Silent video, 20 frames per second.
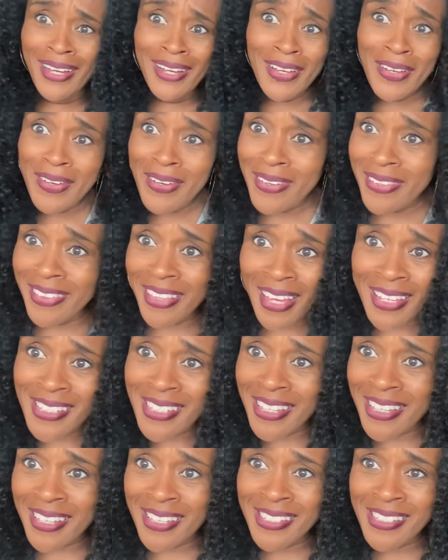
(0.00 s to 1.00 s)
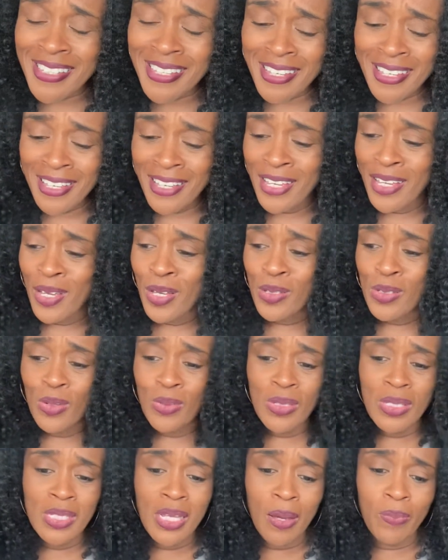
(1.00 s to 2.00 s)
Oh, that's easy. So
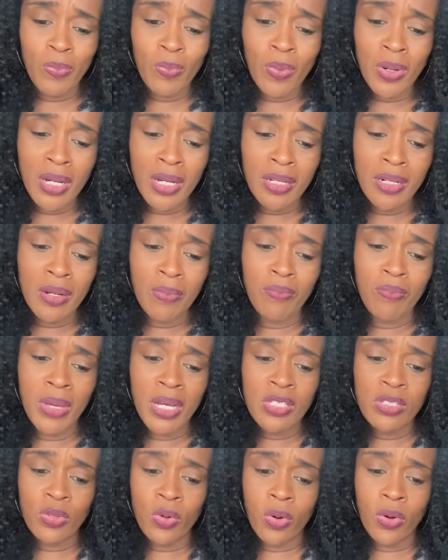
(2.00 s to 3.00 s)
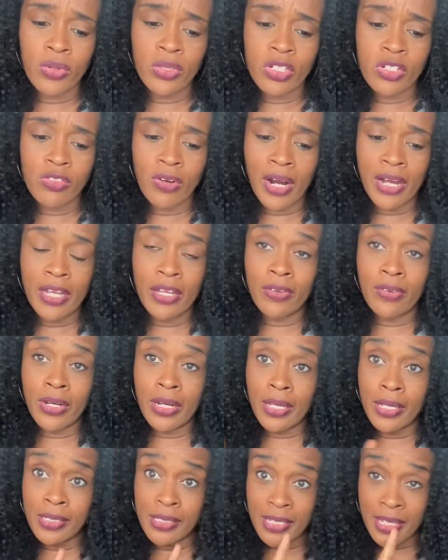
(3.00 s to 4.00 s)
step one, mix all the dry
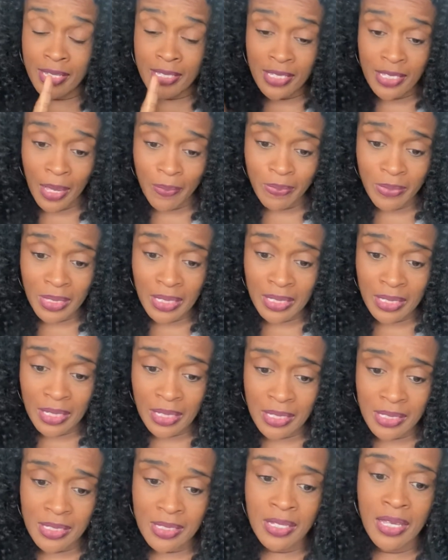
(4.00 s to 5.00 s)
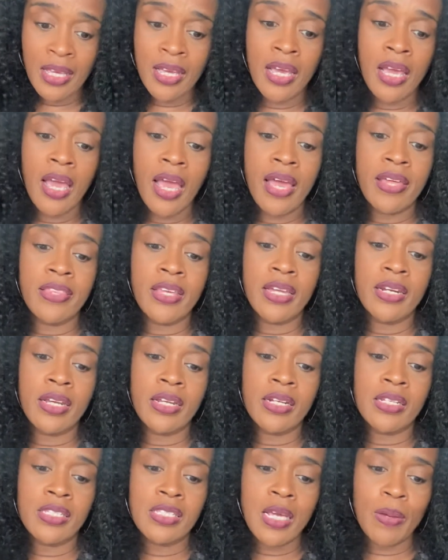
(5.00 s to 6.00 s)
ingredients except the yeast. And then in
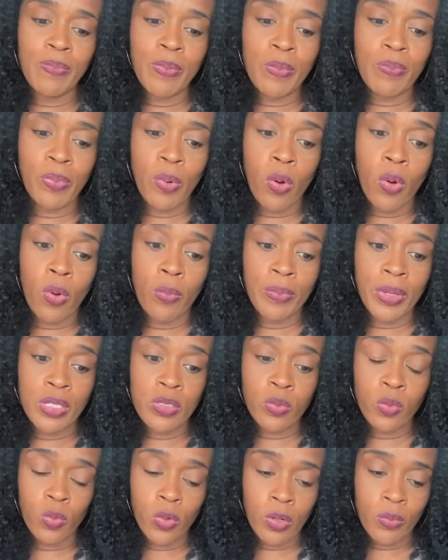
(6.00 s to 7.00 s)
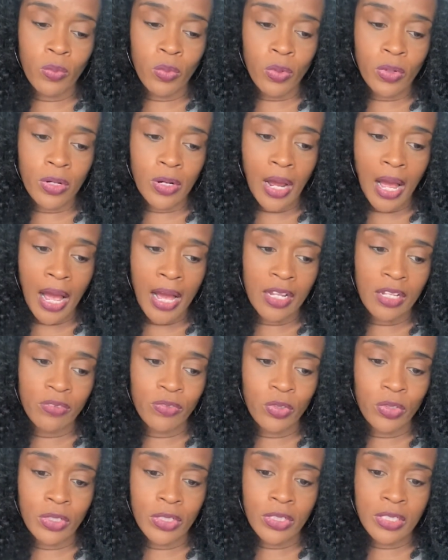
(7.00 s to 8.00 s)
a separate bowl, mix warm water, olive
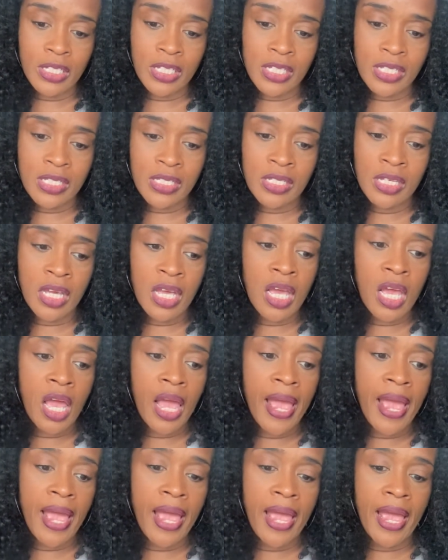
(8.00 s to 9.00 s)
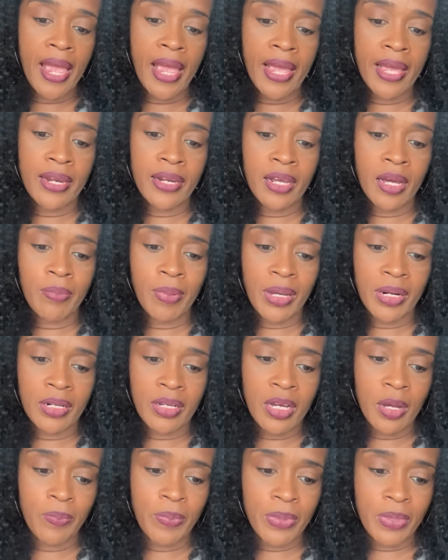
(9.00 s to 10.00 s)
oil, yeast, and about a
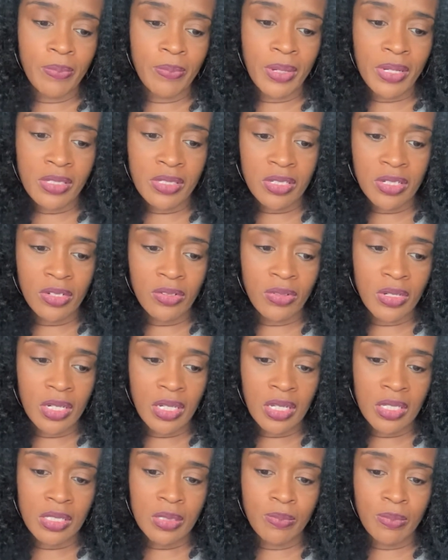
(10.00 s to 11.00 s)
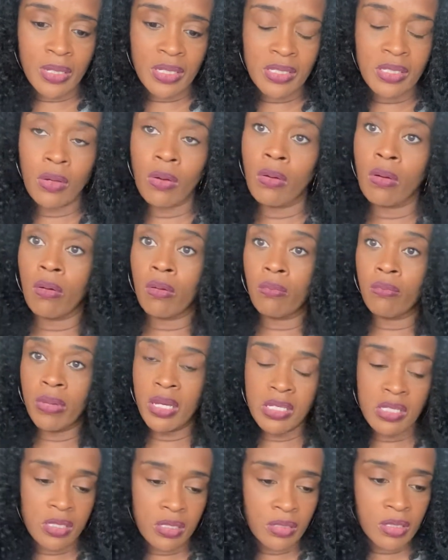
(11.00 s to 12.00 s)
cup of the mixed ingredients.
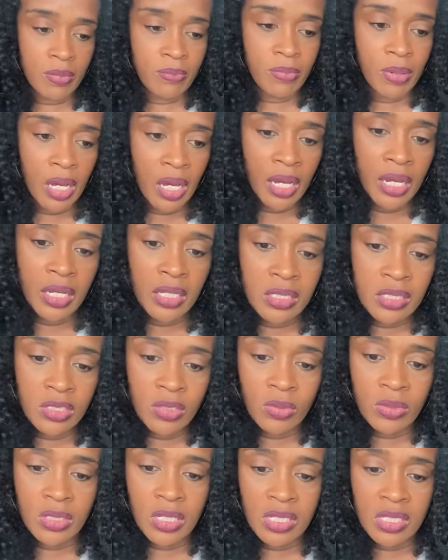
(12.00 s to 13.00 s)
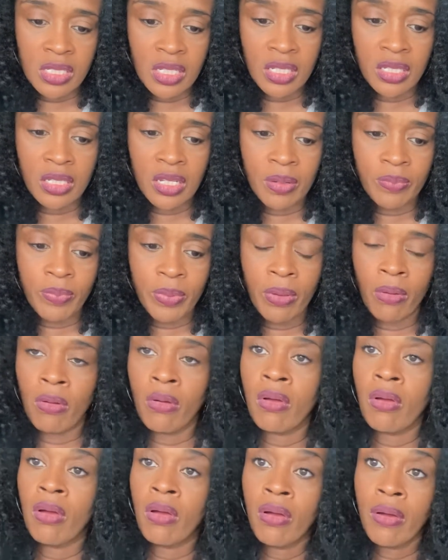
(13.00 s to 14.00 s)
Mix till combined so it doesn't get lumpy.
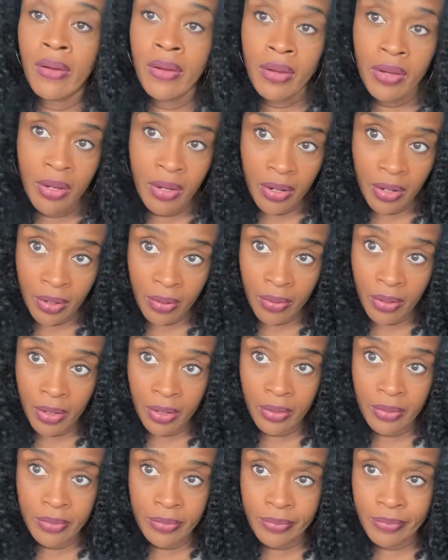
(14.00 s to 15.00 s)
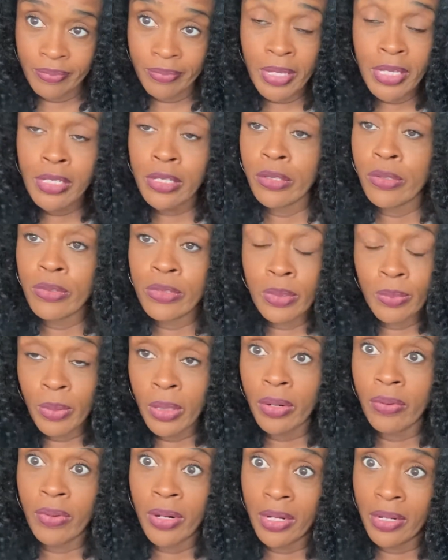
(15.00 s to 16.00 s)
All right, it's losing me
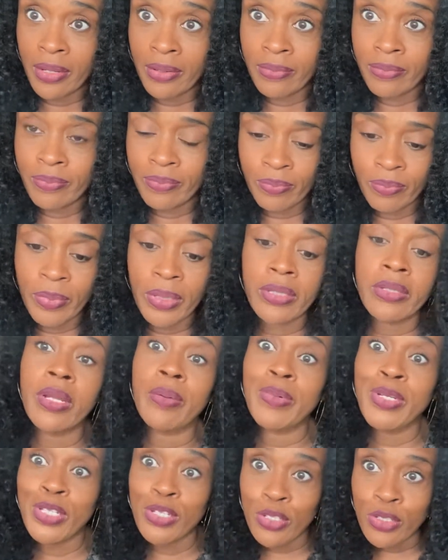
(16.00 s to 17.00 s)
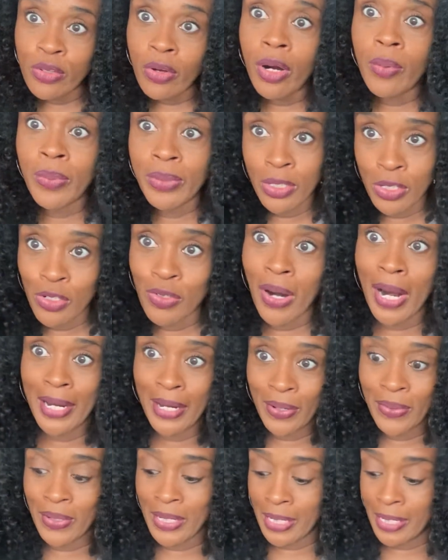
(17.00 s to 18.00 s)
already. But let me just start with the dry
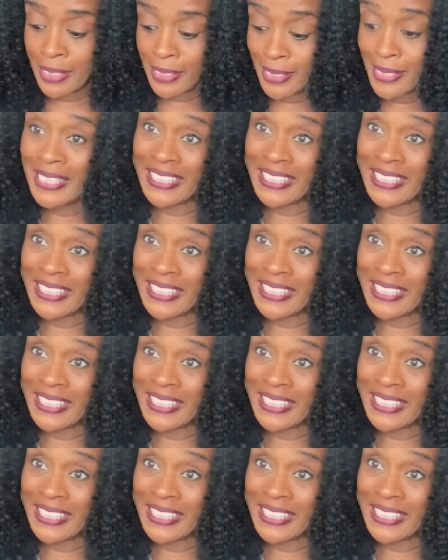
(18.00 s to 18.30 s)
ingredients.